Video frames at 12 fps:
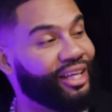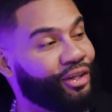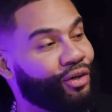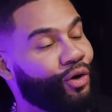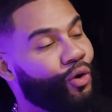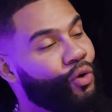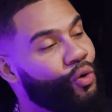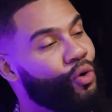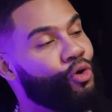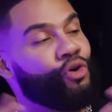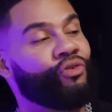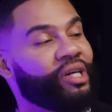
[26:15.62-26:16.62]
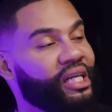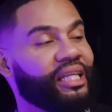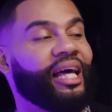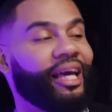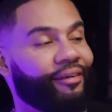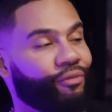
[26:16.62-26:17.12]
in your whole aura of
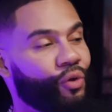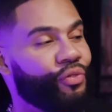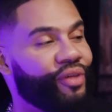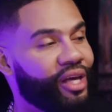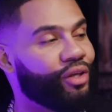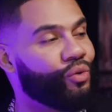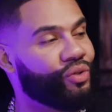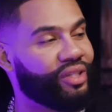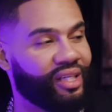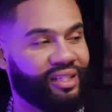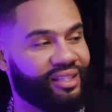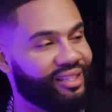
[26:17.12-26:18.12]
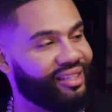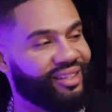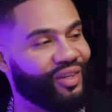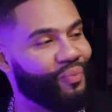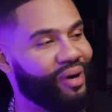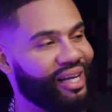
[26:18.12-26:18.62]
life. You think
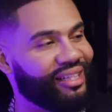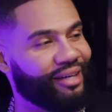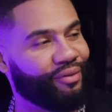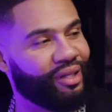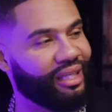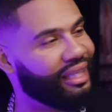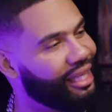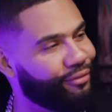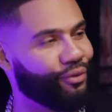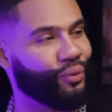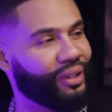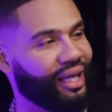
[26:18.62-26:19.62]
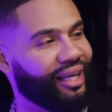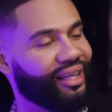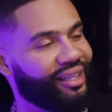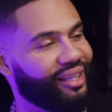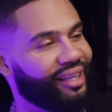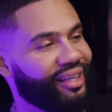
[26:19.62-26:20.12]
nobody never gonna leave you. Like...